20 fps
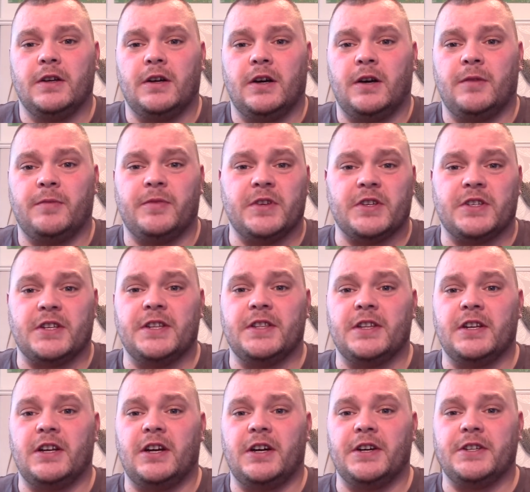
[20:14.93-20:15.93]
obviously
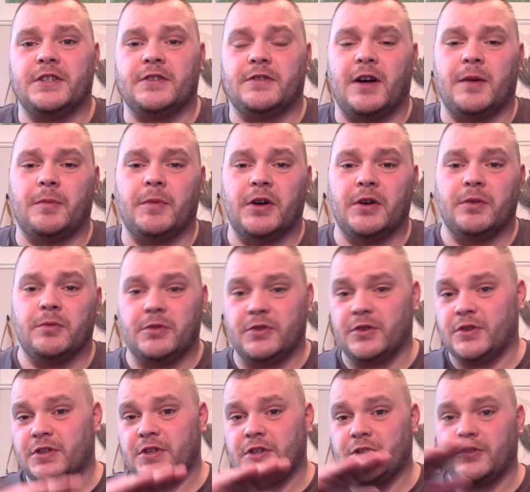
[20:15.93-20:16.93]
the lighter ammo
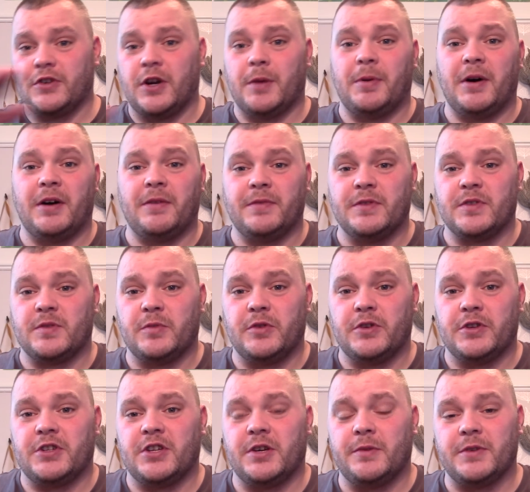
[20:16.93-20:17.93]
doesn't drop off as
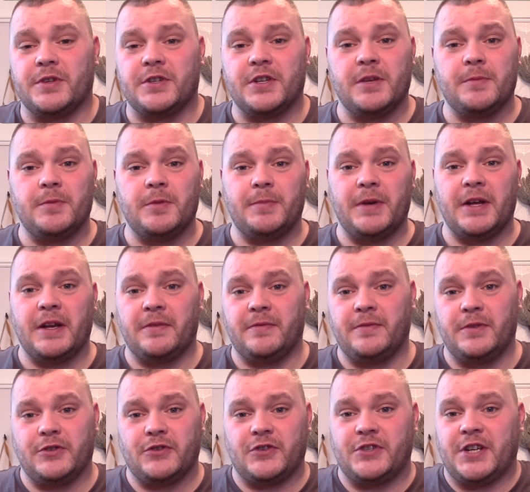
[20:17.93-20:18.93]
much, so it's going to be better
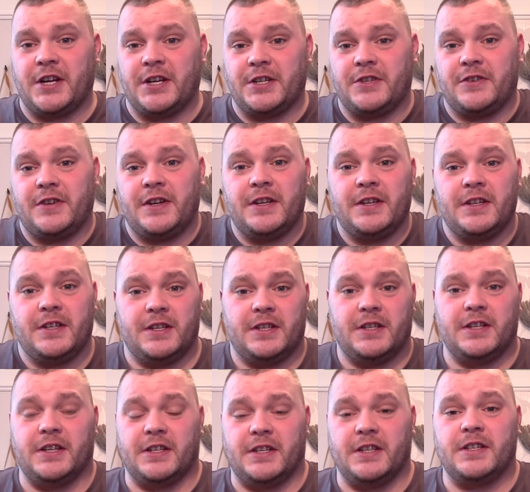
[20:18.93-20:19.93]
for trajectory,
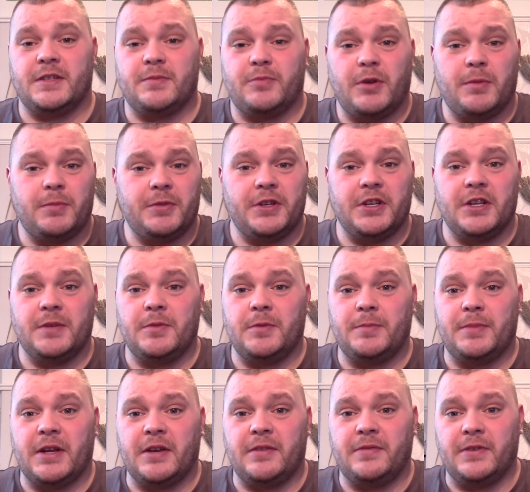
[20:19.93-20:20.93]
and it's probably going to be
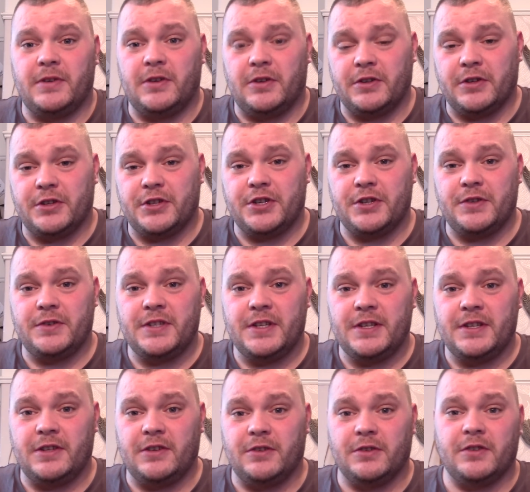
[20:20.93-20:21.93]
better for longer
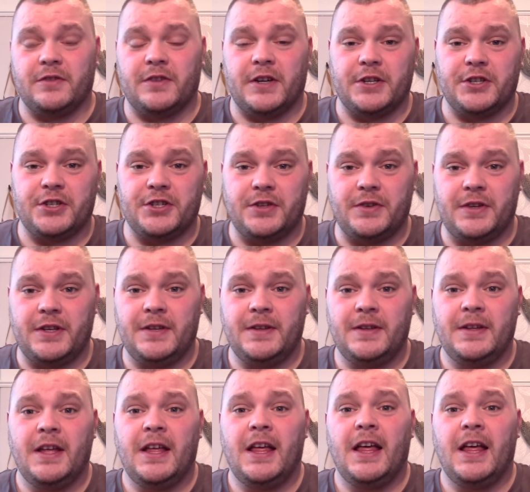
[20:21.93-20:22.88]
shooting, longer range shooting.